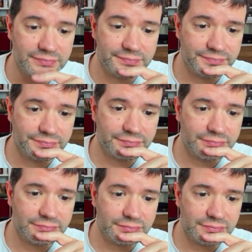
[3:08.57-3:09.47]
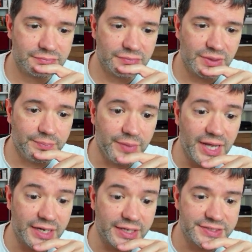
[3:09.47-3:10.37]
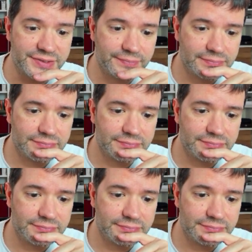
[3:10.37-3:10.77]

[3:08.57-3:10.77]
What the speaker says: A photograph of several crates of these,